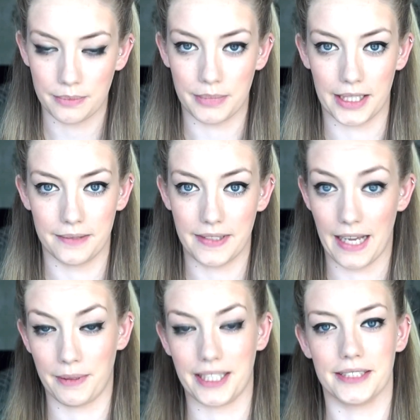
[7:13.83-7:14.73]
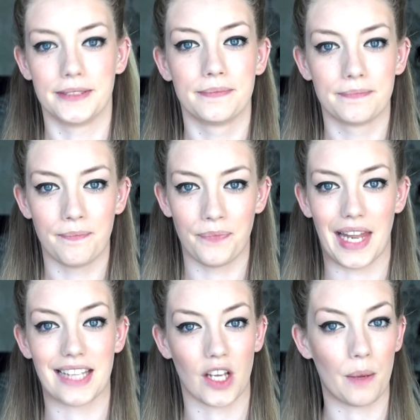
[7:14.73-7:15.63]
But there we go.
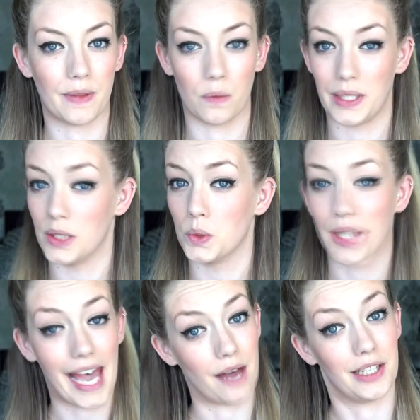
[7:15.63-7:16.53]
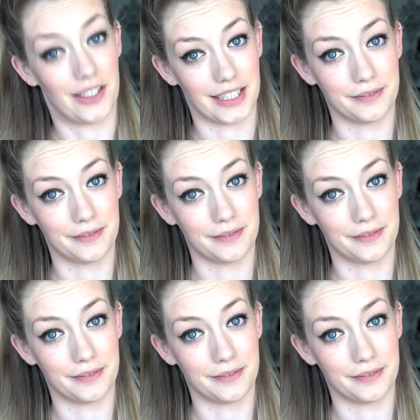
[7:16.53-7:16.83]
Let's hope that we all get out alive.